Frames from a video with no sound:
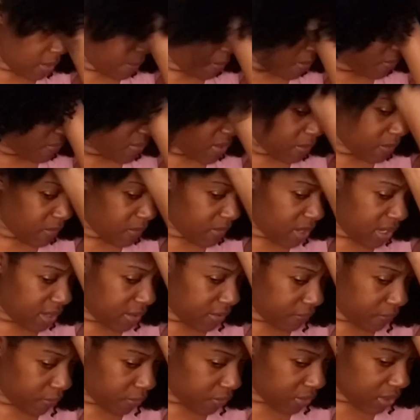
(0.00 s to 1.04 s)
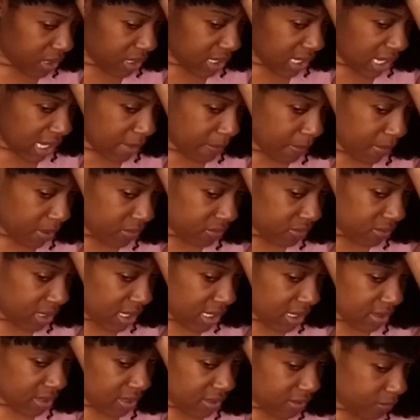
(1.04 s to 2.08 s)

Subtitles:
Some of them kind of already came out, so like